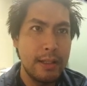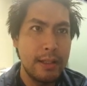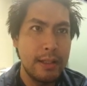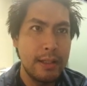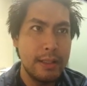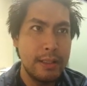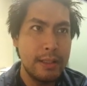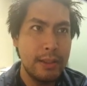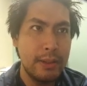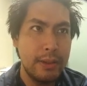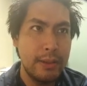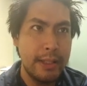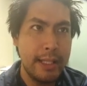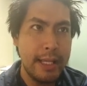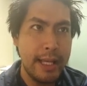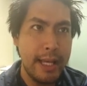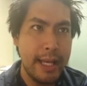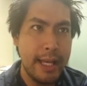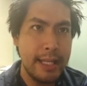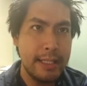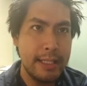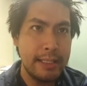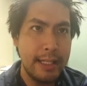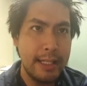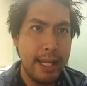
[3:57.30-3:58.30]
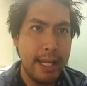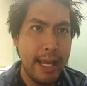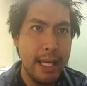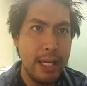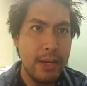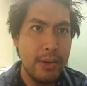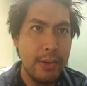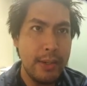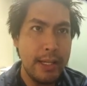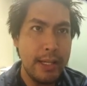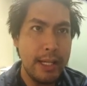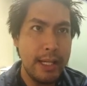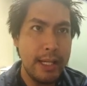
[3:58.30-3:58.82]
So he has an
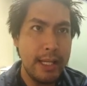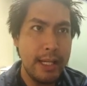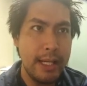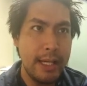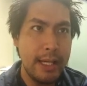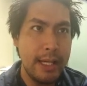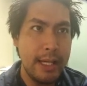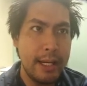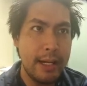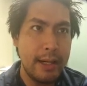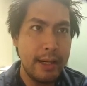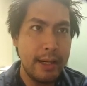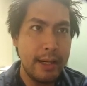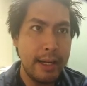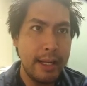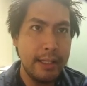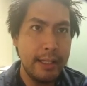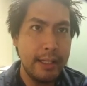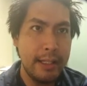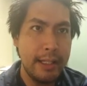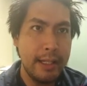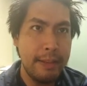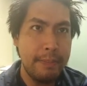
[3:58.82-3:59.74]
AoE here, and then he